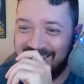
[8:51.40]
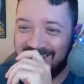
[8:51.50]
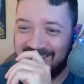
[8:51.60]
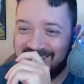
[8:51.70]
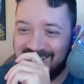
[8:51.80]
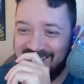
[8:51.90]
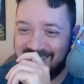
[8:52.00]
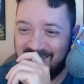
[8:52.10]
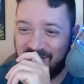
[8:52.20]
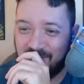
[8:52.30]
Let's see.
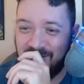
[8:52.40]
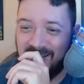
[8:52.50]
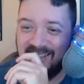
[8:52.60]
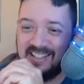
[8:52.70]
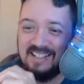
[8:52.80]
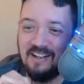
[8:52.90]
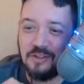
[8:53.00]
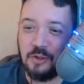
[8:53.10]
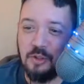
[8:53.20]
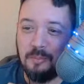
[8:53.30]
Thomas Waring says he
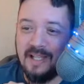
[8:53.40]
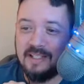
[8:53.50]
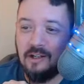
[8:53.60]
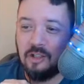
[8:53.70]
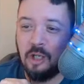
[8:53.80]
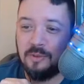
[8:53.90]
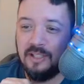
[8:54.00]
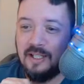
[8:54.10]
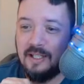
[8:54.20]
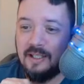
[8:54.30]
also drew the black-haired Cobra
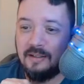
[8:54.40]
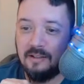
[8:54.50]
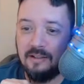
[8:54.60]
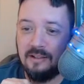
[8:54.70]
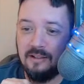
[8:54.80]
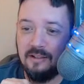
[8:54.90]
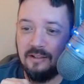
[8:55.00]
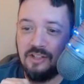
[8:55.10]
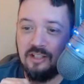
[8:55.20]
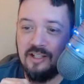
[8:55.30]
lady.
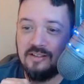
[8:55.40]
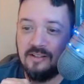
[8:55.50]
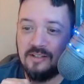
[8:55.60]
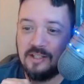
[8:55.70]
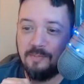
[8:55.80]
GLH says that's